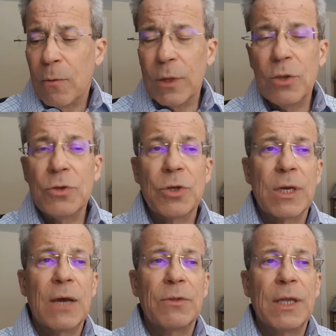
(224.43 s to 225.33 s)
When you
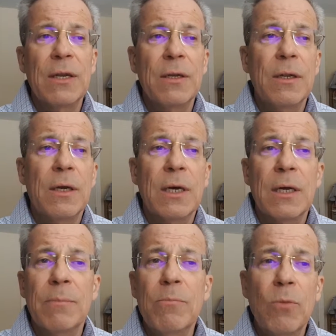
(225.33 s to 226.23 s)
took out that
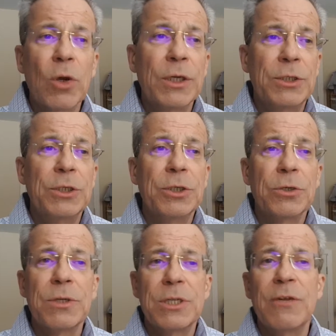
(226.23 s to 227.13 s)
mortgage
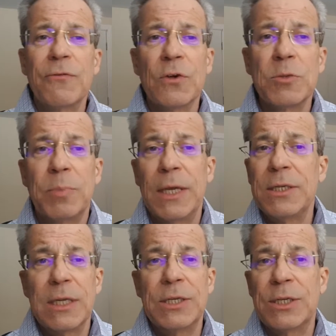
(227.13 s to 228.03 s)
insurance in the first
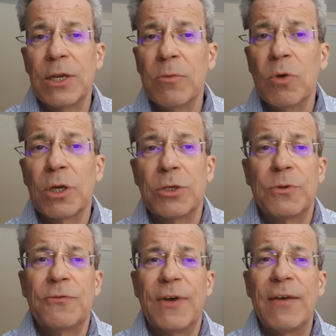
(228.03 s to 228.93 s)
place, let's say your mortgage
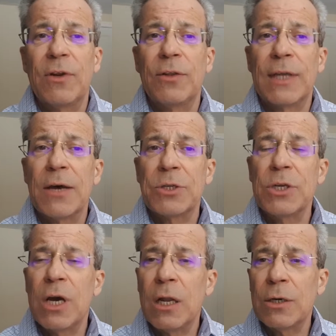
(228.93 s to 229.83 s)
was
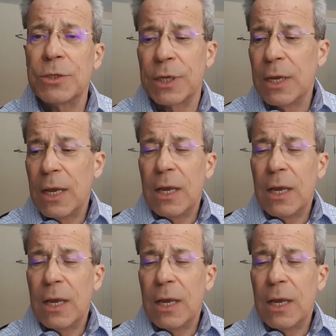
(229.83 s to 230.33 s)
$500,000.